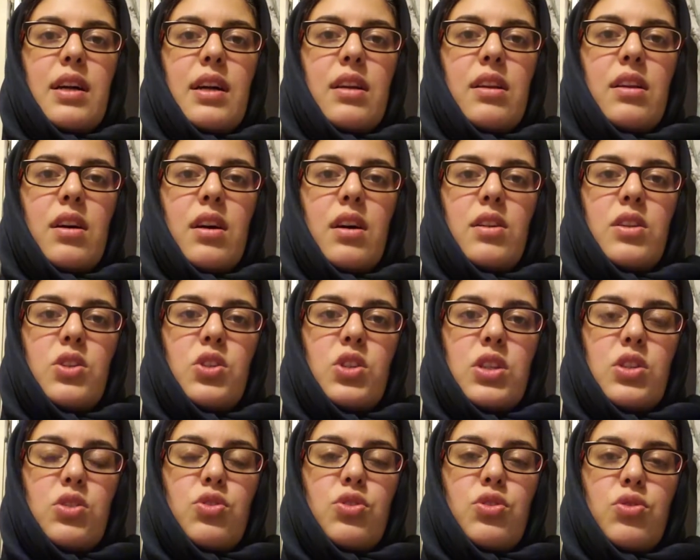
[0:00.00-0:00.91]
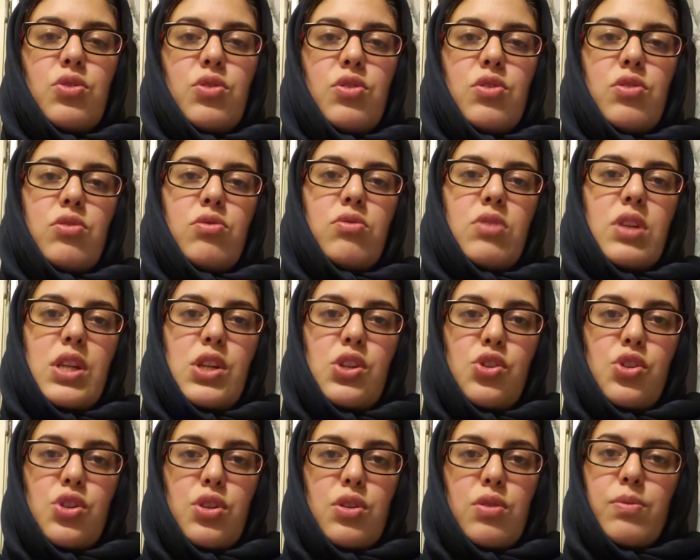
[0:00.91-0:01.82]
and knowledge and truth to
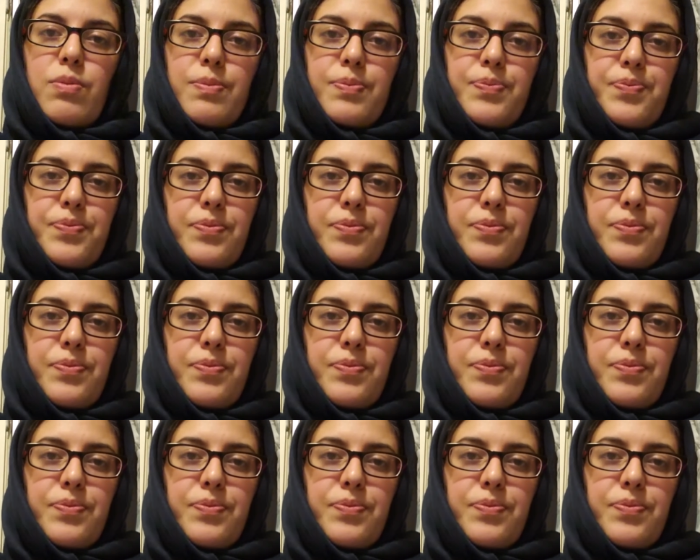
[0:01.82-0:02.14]
reach you.